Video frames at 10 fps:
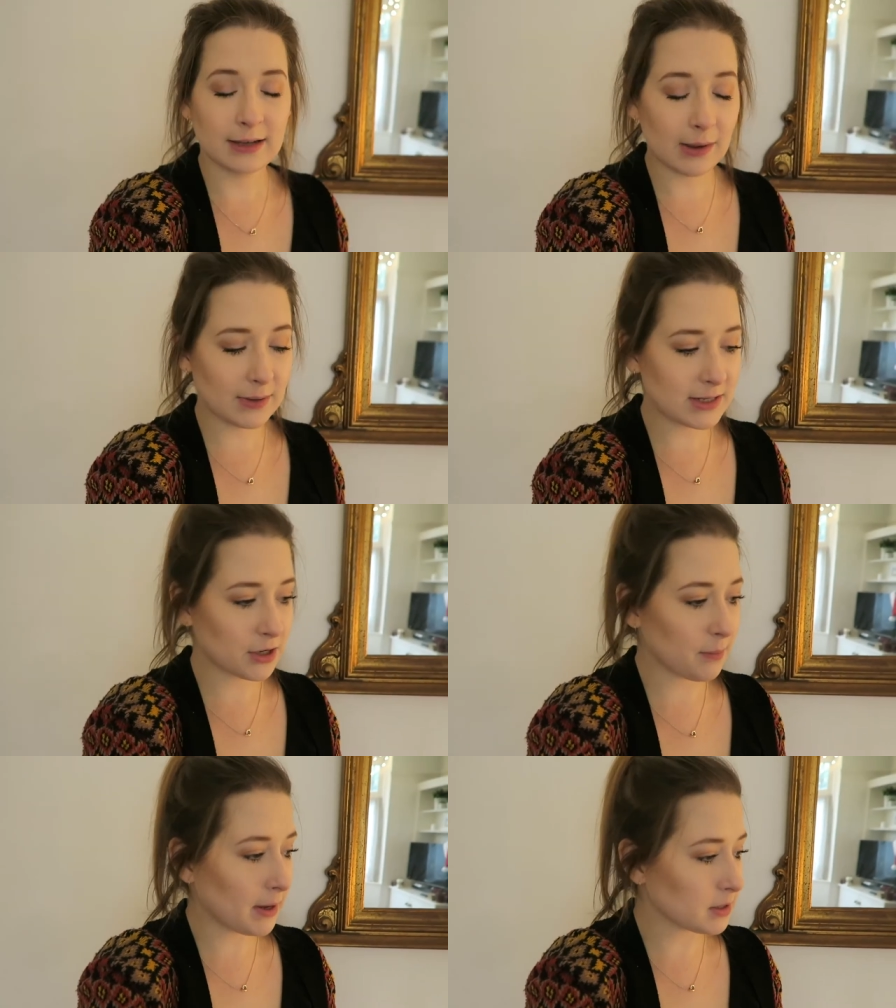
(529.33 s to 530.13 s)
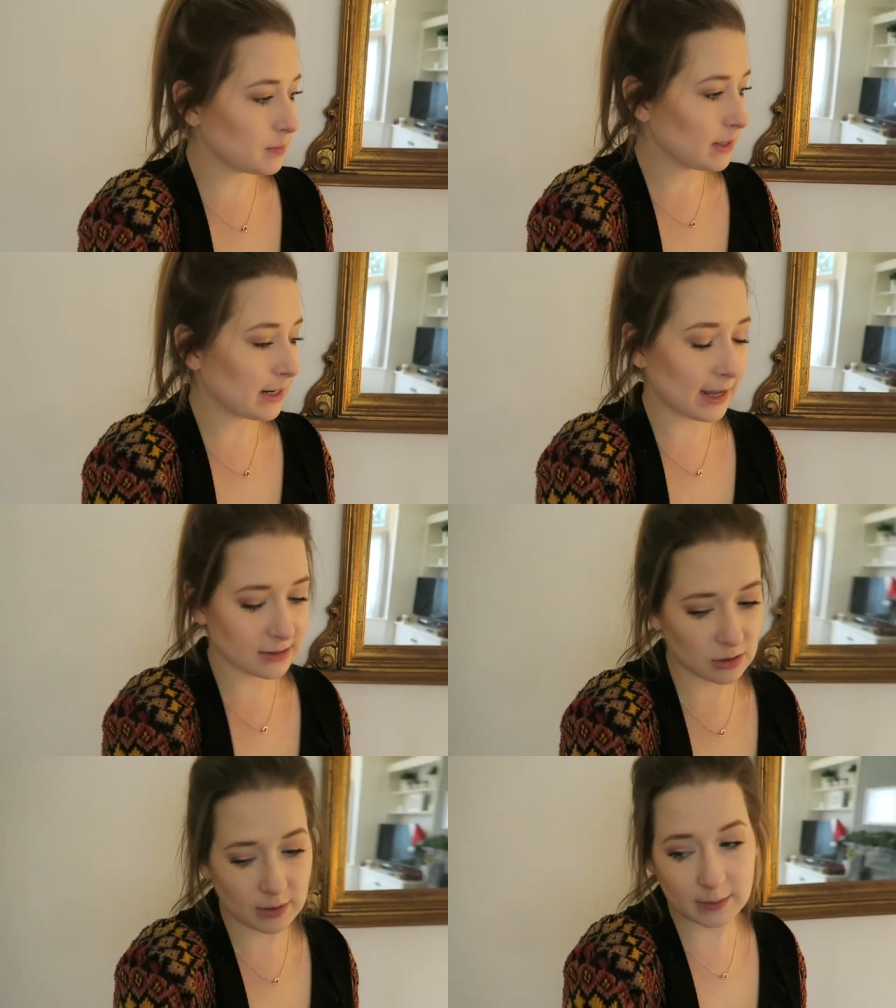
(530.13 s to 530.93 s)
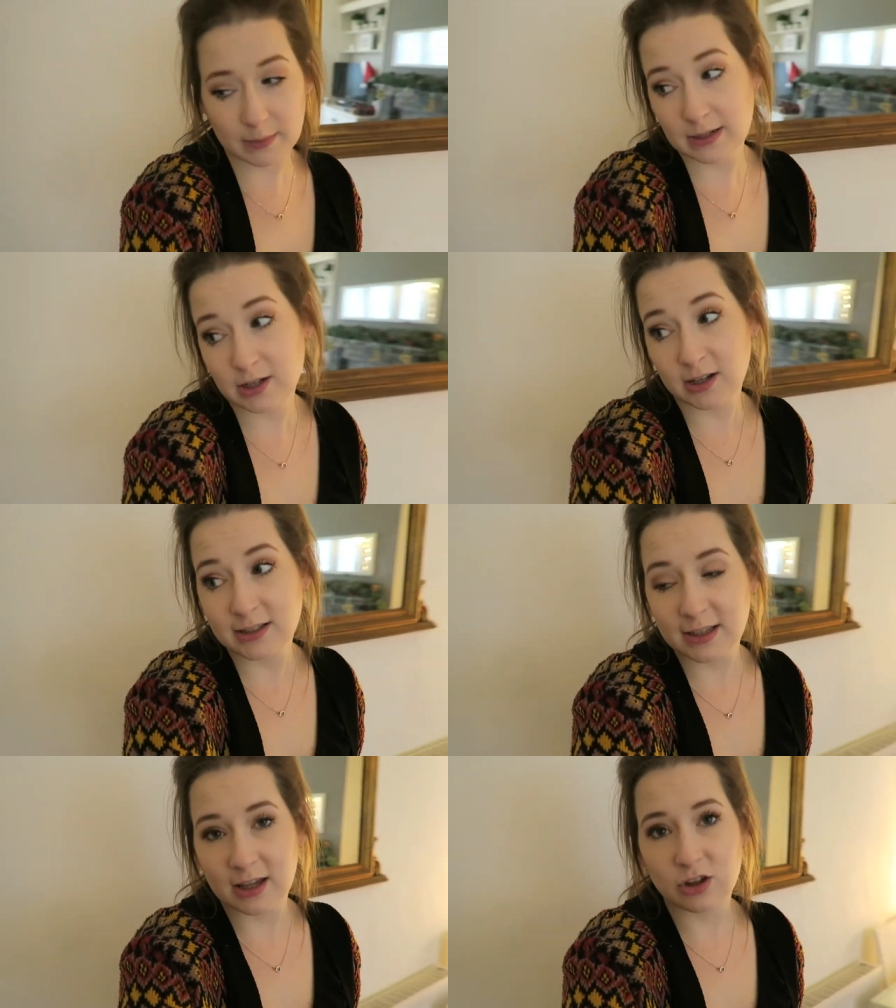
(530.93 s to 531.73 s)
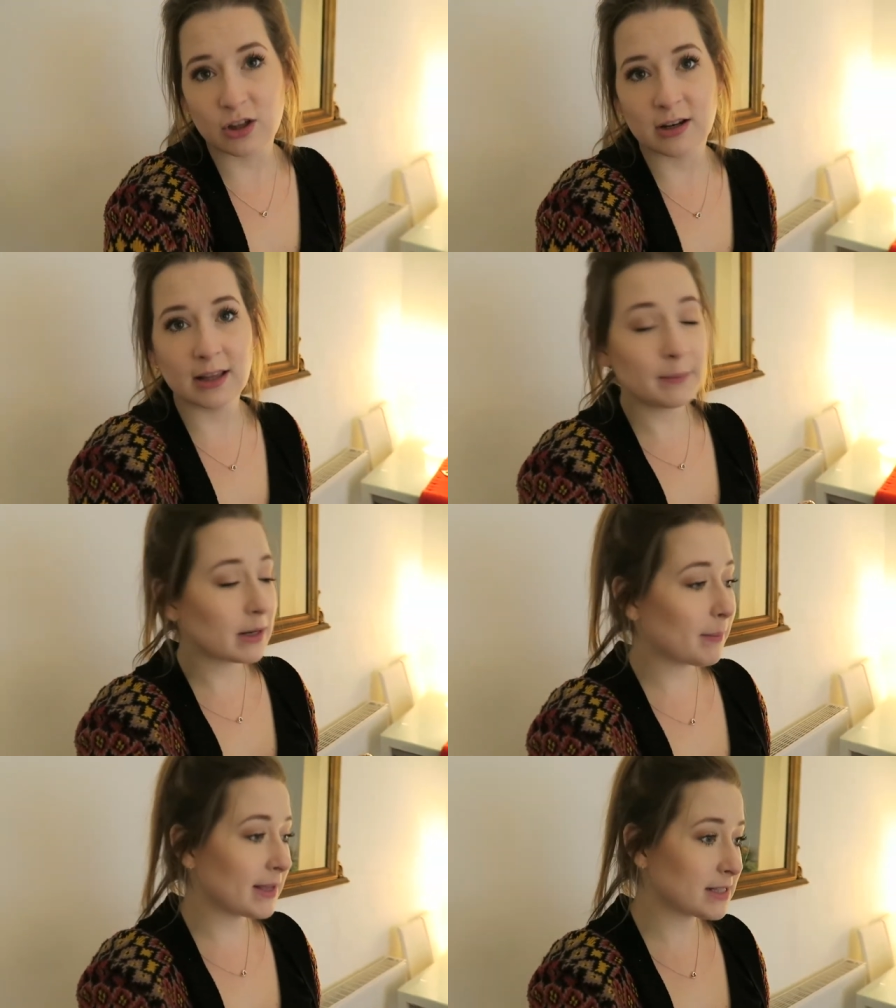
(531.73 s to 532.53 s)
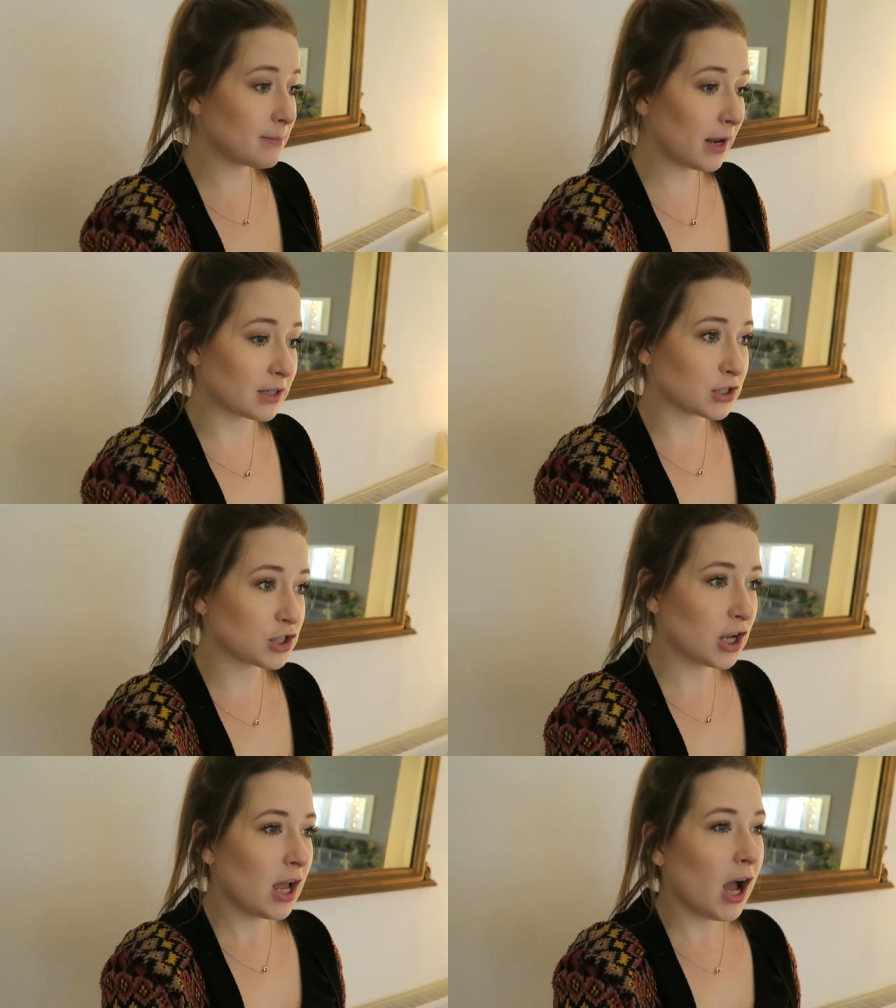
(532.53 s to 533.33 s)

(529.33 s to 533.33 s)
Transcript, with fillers: Now I need to go back to being an adult and I'm going to tidy the kitchen and I'm going to make some lunch.